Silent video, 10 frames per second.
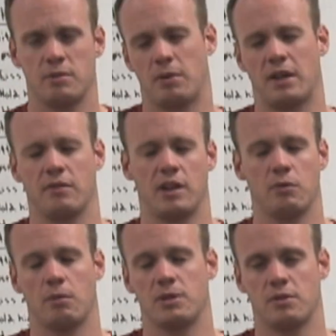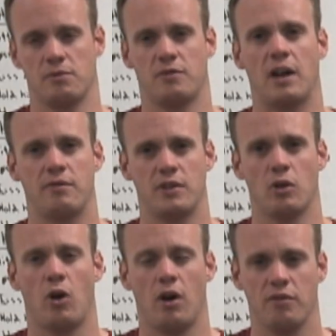about anywhere between 5
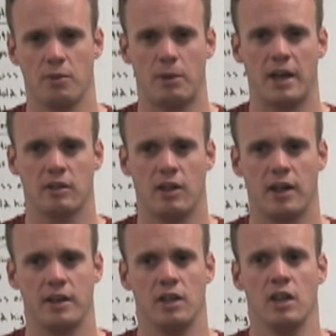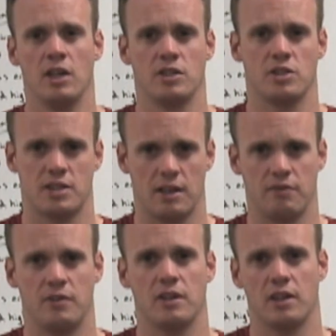feet off the back line to 10
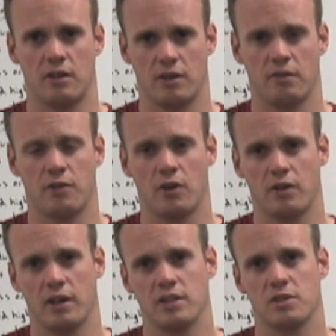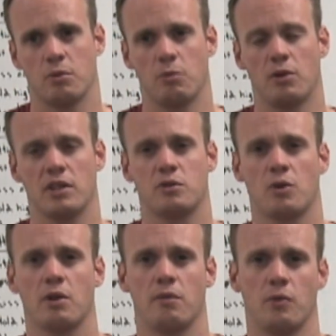feet there or far in. So we want to
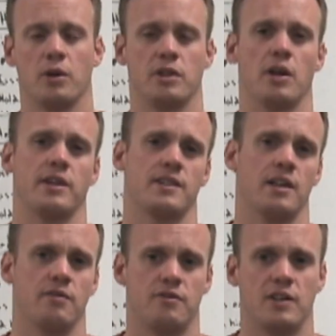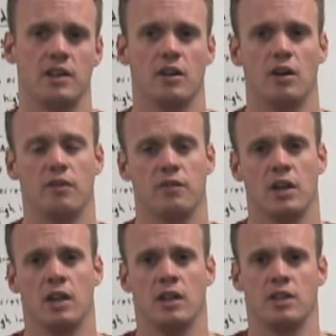try to avoid that 10 feet of
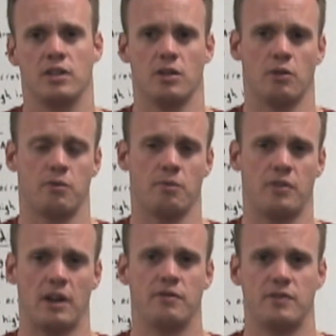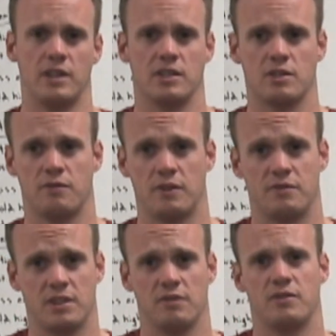from 5 feet to
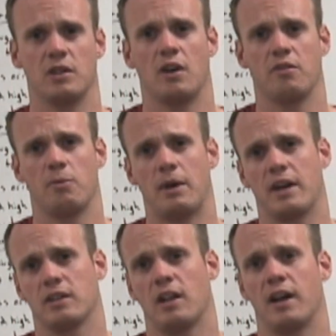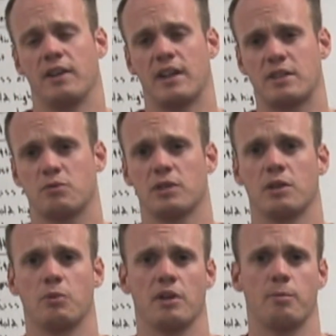15 feet off the back line. That's
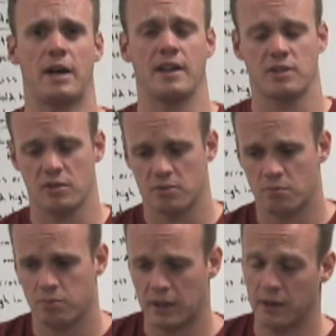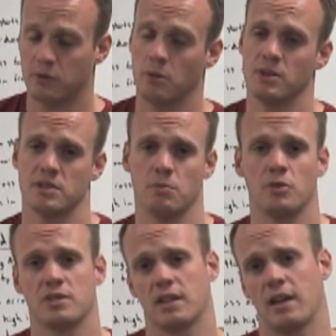really where the passer's platform is the
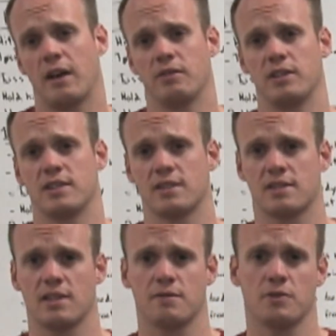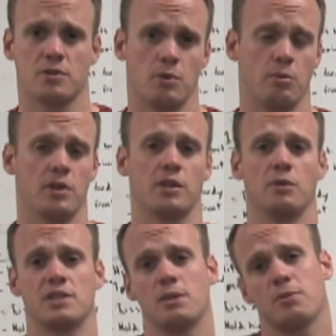most avidly successful. So we want to
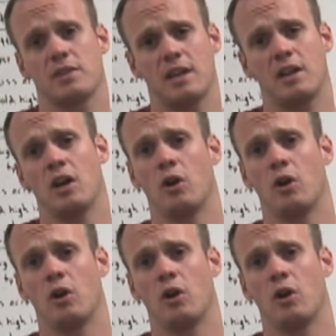go deeper than that